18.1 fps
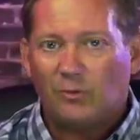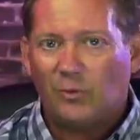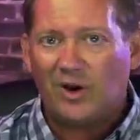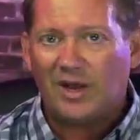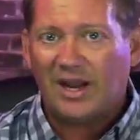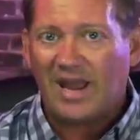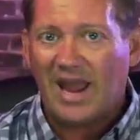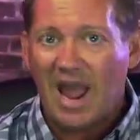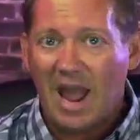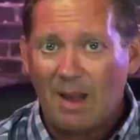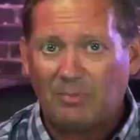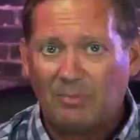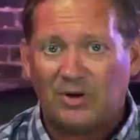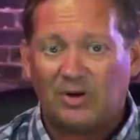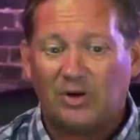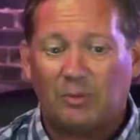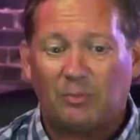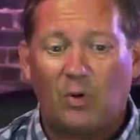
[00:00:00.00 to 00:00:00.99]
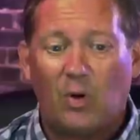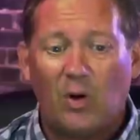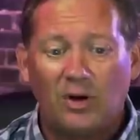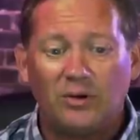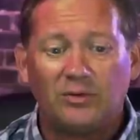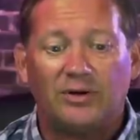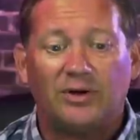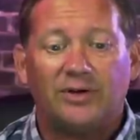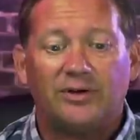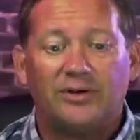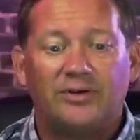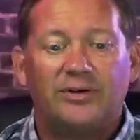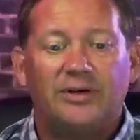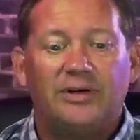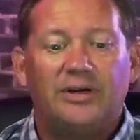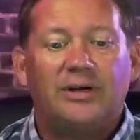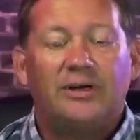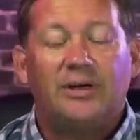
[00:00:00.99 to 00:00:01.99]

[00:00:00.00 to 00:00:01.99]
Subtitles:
what happened to Portland?